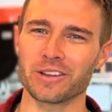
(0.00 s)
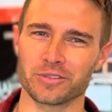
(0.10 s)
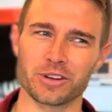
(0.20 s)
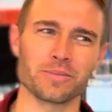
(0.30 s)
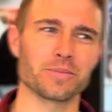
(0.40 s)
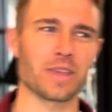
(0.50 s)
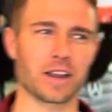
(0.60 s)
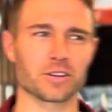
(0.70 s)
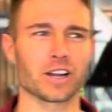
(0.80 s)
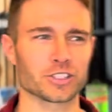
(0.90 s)
from
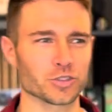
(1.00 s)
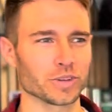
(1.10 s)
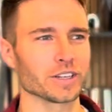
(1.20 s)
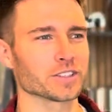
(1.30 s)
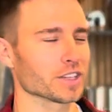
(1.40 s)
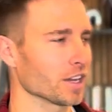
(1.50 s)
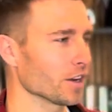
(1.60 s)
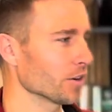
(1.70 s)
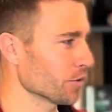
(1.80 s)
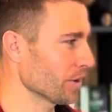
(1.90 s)
that garage 3.5 years
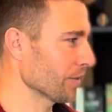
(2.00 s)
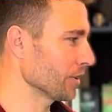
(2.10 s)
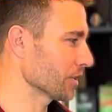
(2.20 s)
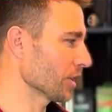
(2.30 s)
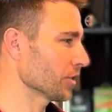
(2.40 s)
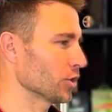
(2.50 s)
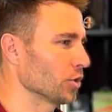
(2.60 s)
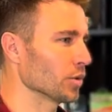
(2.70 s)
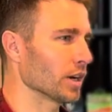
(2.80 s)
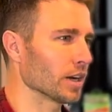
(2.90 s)
ago,
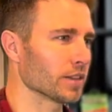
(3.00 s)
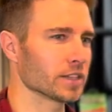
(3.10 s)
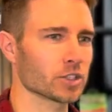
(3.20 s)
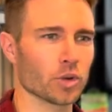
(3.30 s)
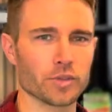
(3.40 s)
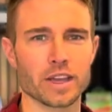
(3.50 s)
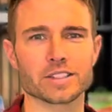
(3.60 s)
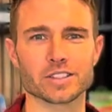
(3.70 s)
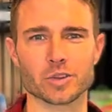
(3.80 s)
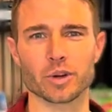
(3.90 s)
to this
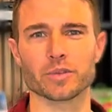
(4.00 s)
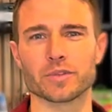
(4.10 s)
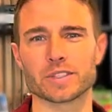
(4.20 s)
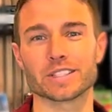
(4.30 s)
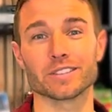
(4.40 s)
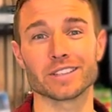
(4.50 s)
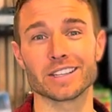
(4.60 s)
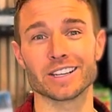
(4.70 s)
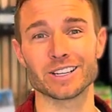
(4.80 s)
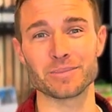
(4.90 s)
12,000 square foot facility
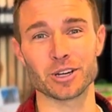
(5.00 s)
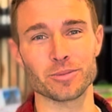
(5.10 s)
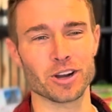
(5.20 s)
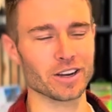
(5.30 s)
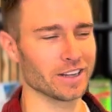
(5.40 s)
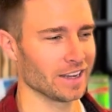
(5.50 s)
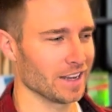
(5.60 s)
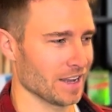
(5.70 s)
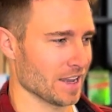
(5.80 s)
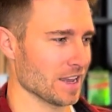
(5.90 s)
here in Miramar,
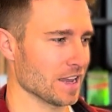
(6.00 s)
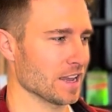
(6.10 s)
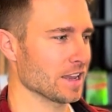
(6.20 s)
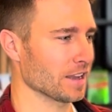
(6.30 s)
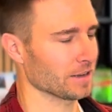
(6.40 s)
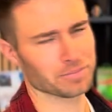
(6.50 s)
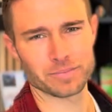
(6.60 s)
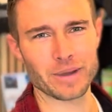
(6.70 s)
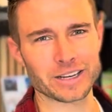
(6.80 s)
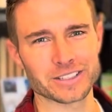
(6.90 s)
and
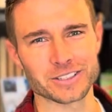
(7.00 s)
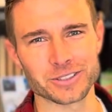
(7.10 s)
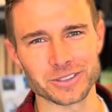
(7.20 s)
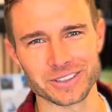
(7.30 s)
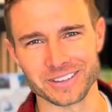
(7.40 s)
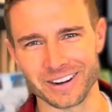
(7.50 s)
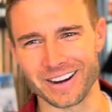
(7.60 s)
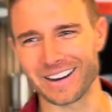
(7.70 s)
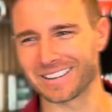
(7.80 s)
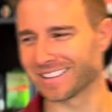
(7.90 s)
back to the tour. All
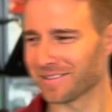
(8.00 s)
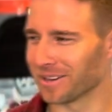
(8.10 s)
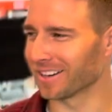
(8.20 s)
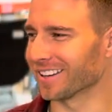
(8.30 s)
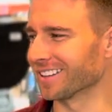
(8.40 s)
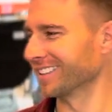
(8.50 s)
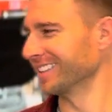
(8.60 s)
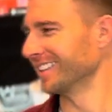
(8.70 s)
right, come on in.